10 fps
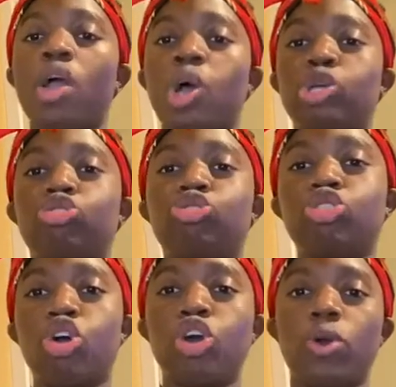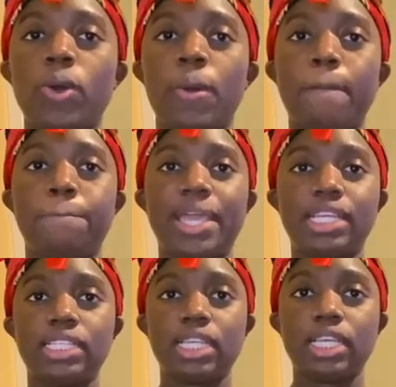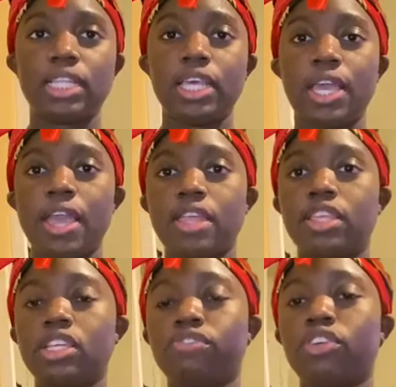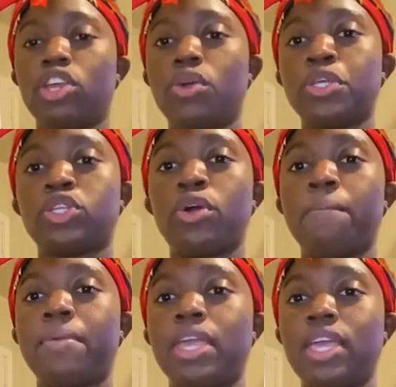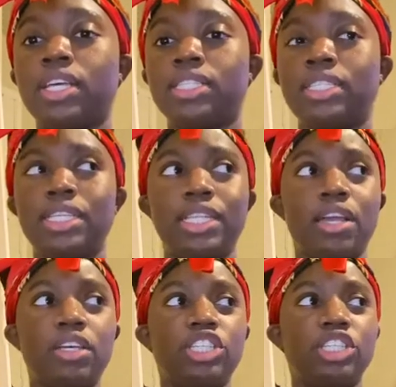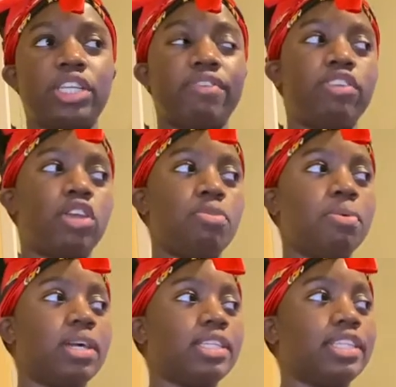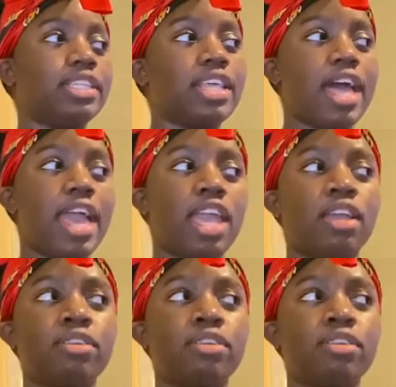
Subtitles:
So, basically, this video is going to be a sit-down chit-chat video because it's like,